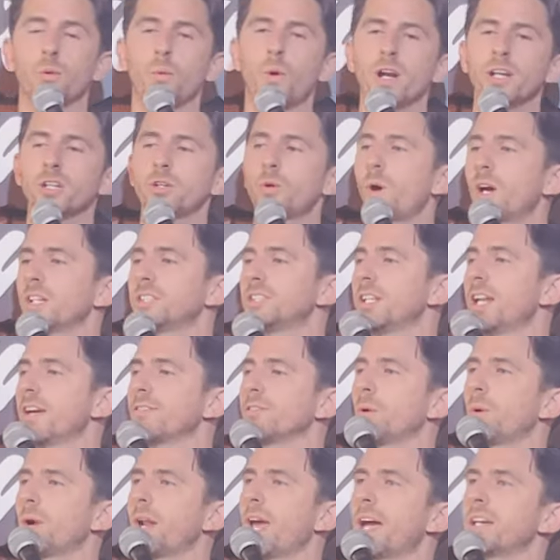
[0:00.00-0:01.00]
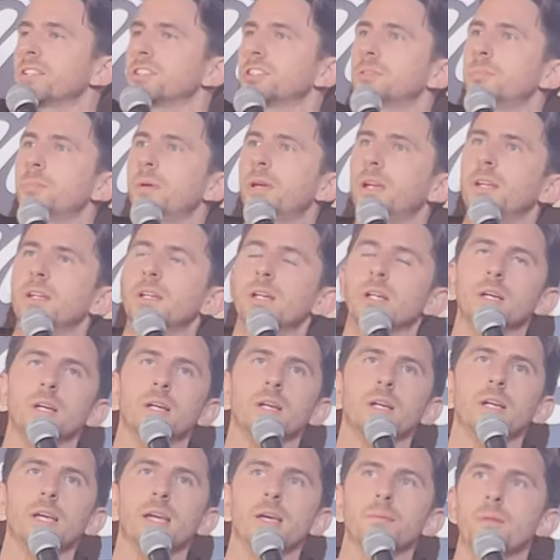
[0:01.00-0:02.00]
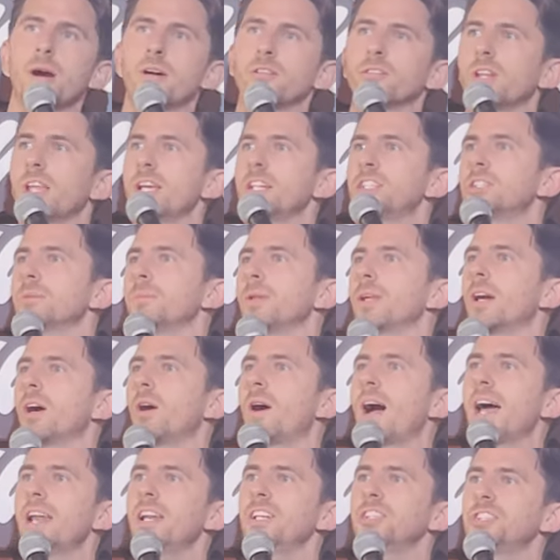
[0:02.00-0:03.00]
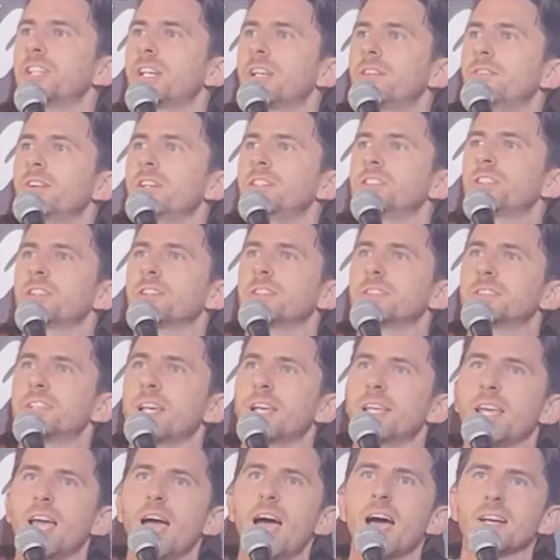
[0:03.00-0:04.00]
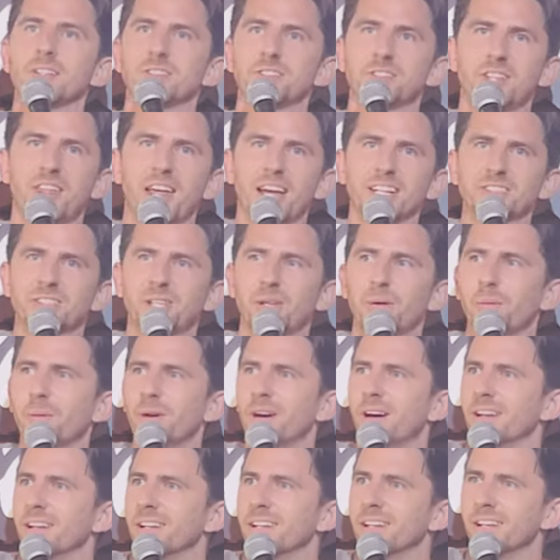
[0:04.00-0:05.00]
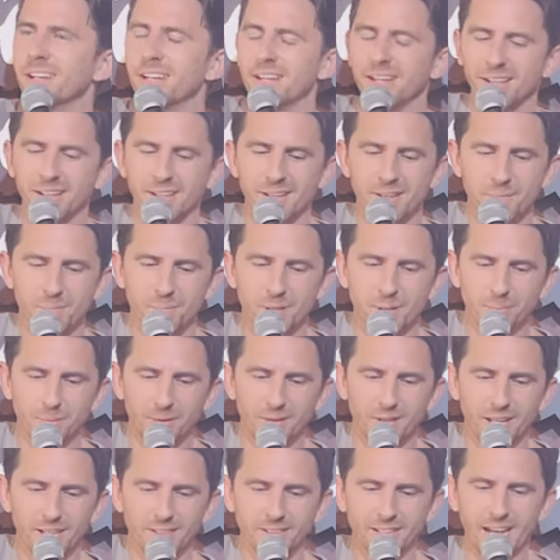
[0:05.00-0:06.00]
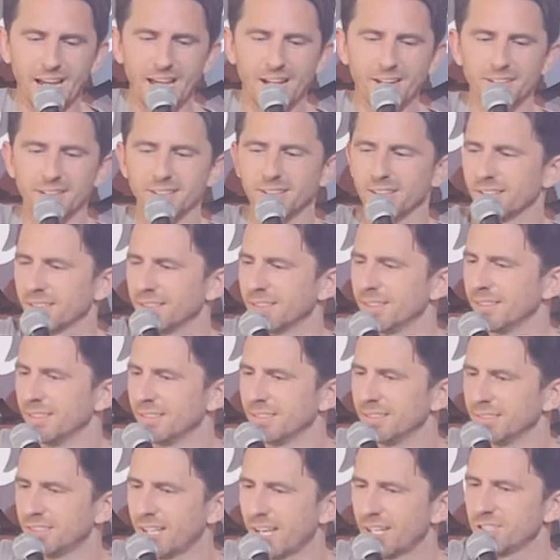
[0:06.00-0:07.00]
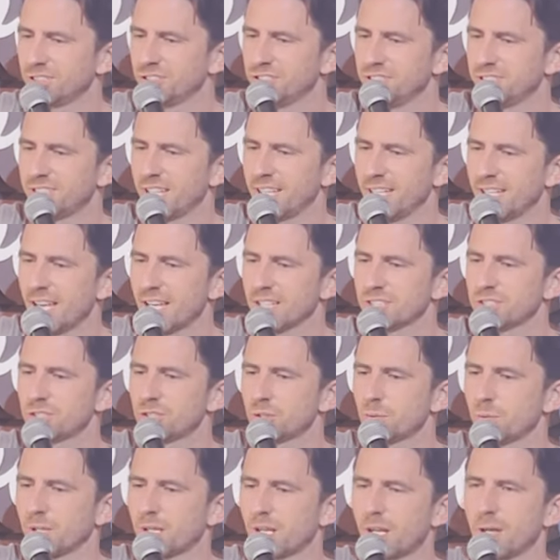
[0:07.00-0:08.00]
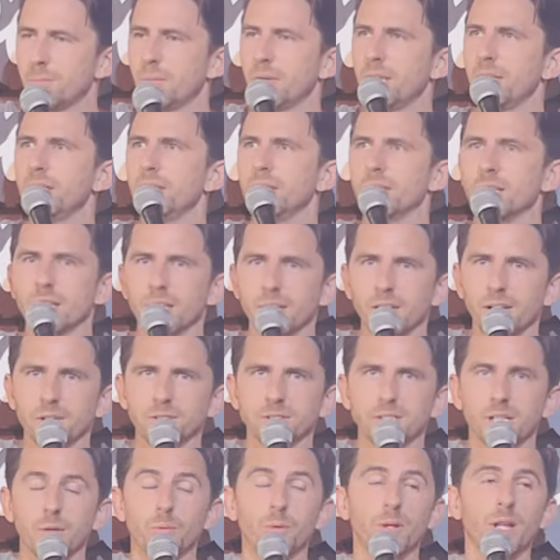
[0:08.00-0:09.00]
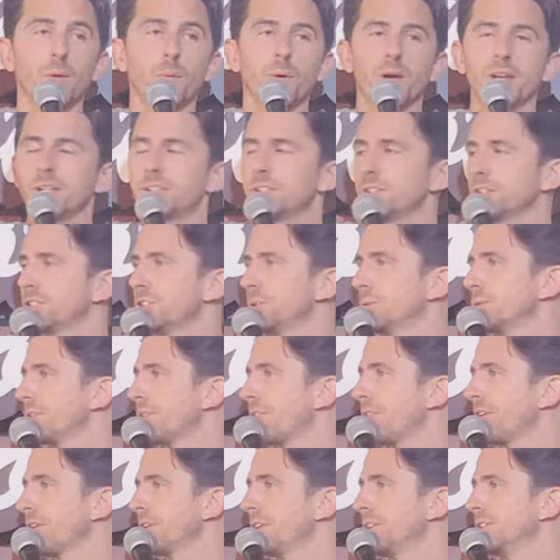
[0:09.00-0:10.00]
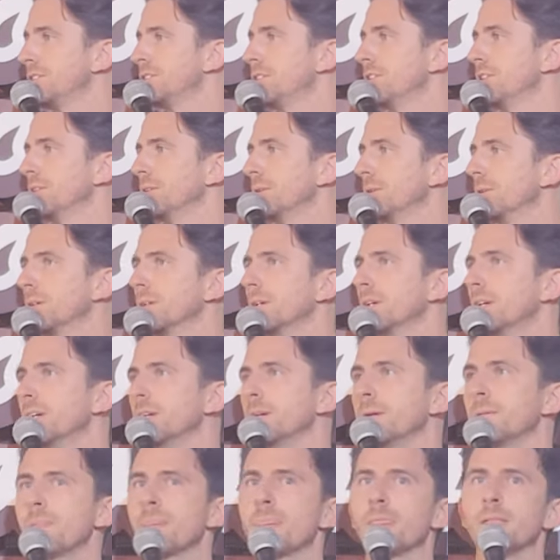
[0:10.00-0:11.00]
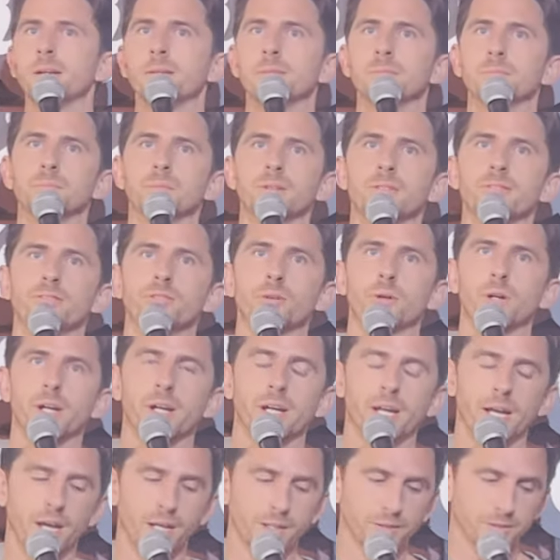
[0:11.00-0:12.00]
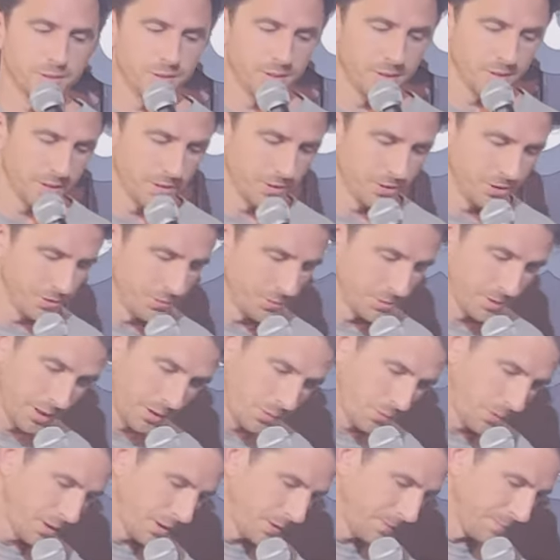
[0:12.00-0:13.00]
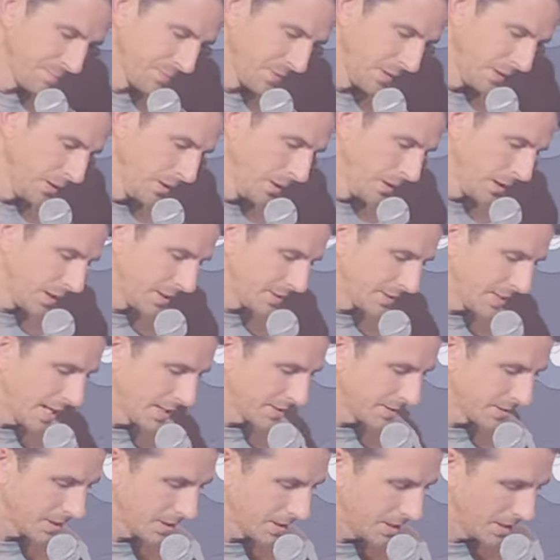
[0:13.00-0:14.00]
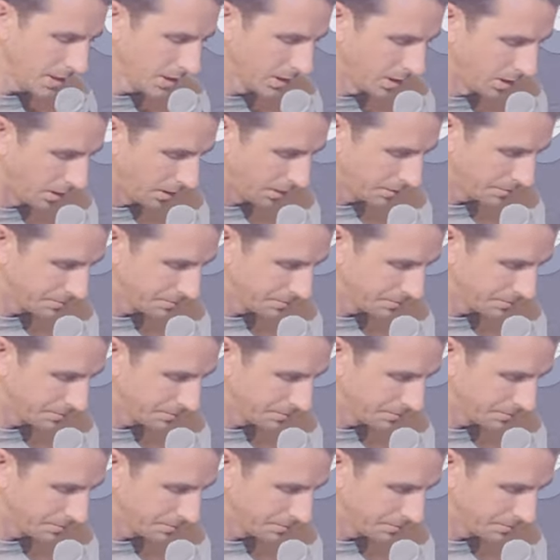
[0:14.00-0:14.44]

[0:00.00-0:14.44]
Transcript: The one question everyone asks me in my relationship, they go, how did you convince her to say yes? That's the one people are like, how did she say yes to a comedian? And I was like, well, I waited until she was 32. Before I asked, and then she was like, well, because that's the deal,